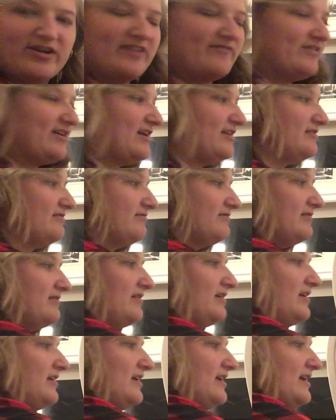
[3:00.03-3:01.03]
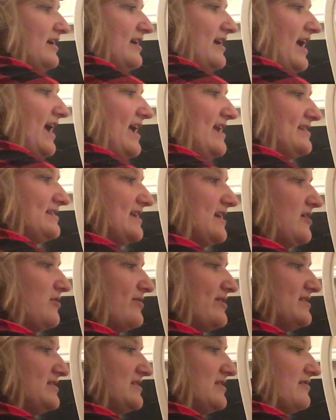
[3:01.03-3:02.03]
rid of it. 8 take
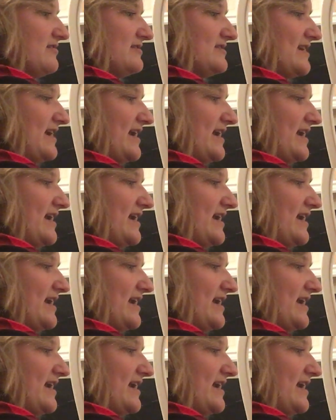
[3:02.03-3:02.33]
away 0 is